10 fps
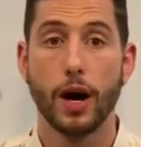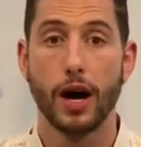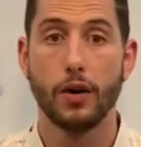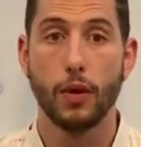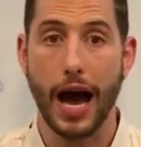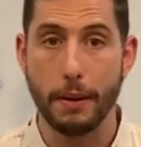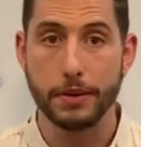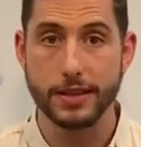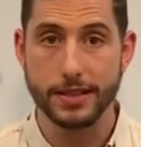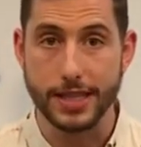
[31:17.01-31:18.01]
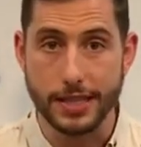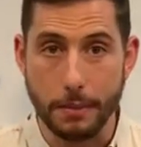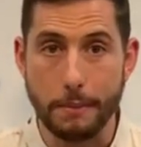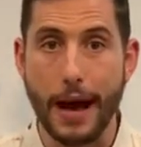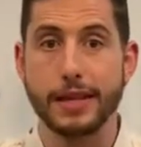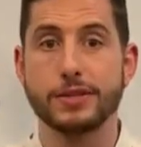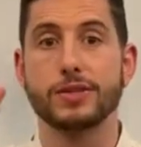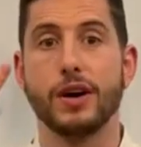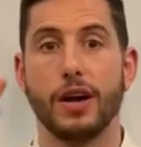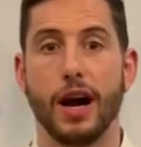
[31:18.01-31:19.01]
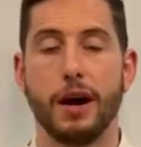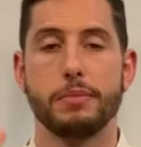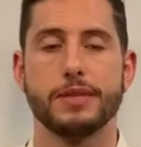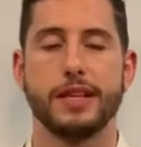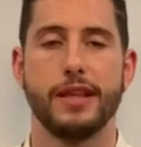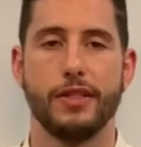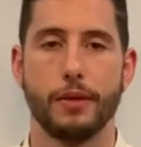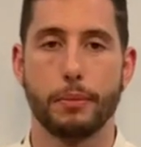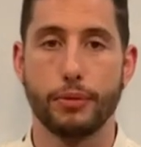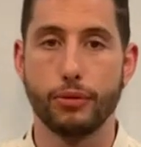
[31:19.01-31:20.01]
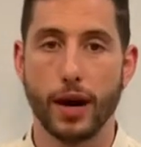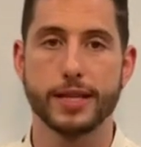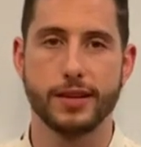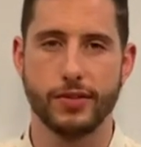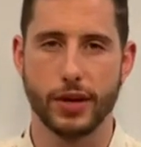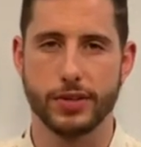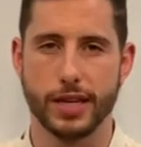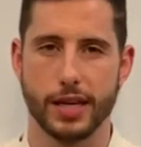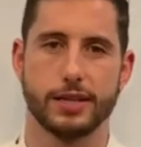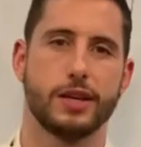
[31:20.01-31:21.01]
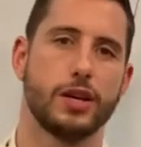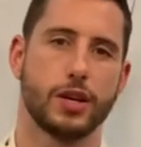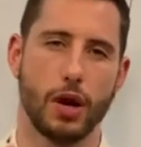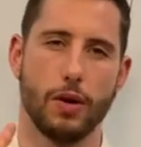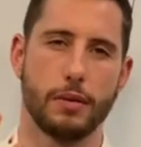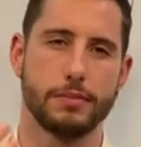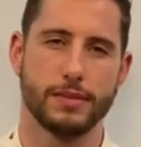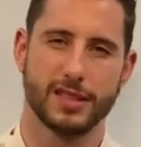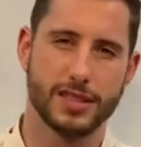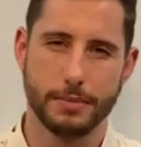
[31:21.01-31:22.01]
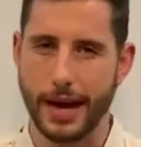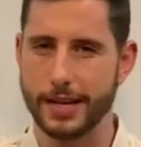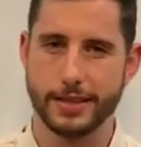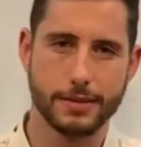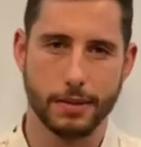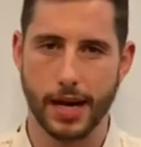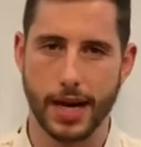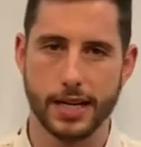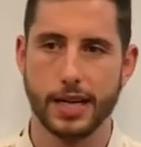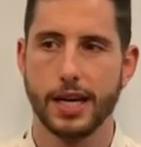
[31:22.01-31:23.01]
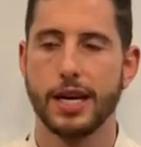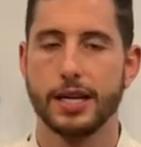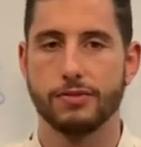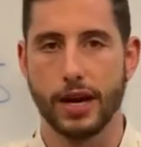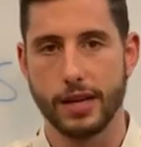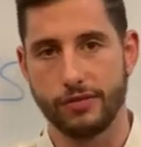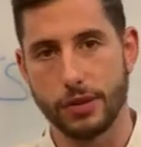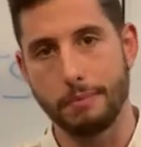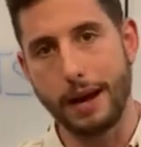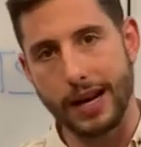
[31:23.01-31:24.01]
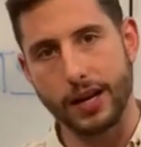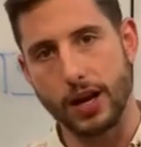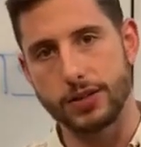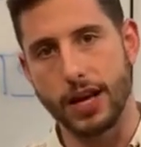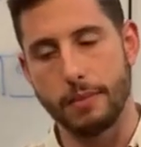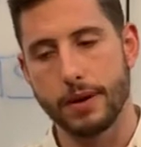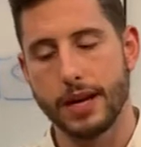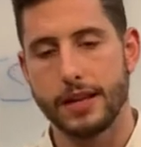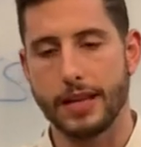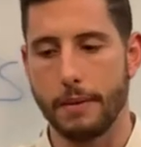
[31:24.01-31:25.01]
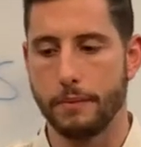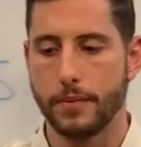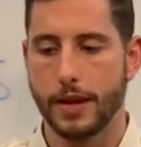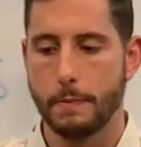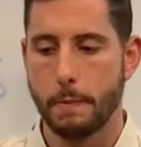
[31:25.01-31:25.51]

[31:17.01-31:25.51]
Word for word: Well, what happens? The demand's gone up, so then the price of those things go up. Demand is supplied, right? If demand goes up, then